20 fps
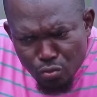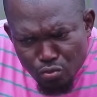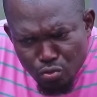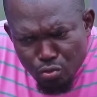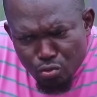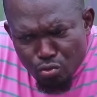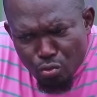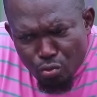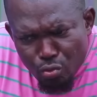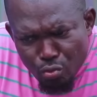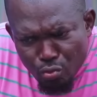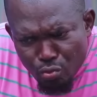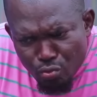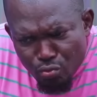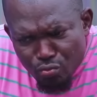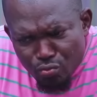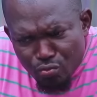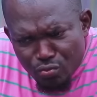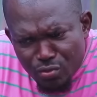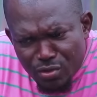Don't you
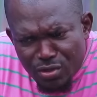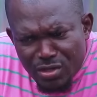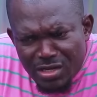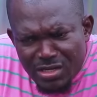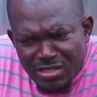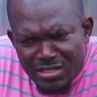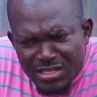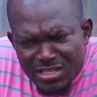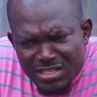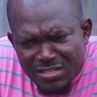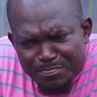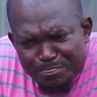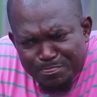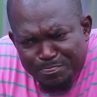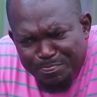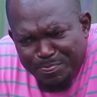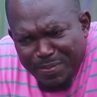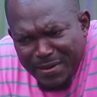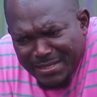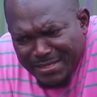know it is
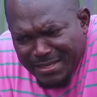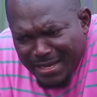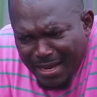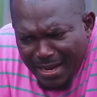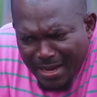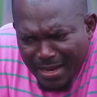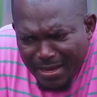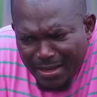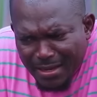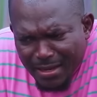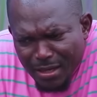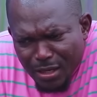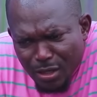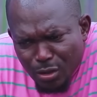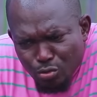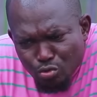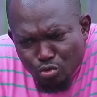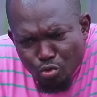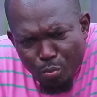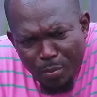better
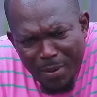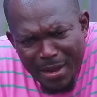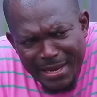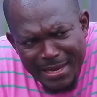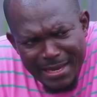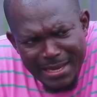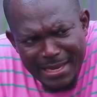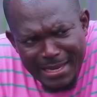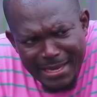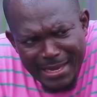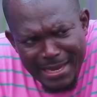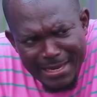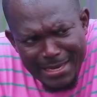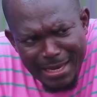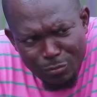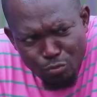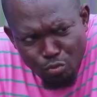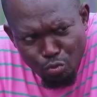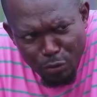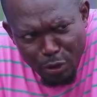you marry a
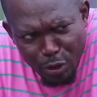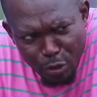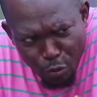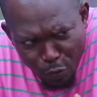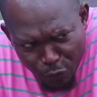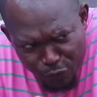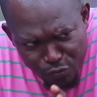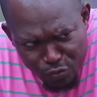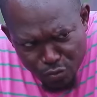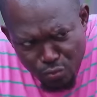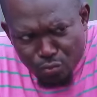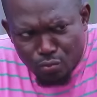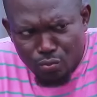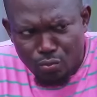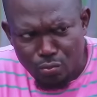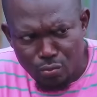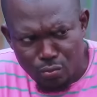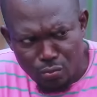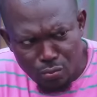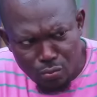girl that really loves
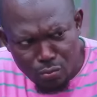you?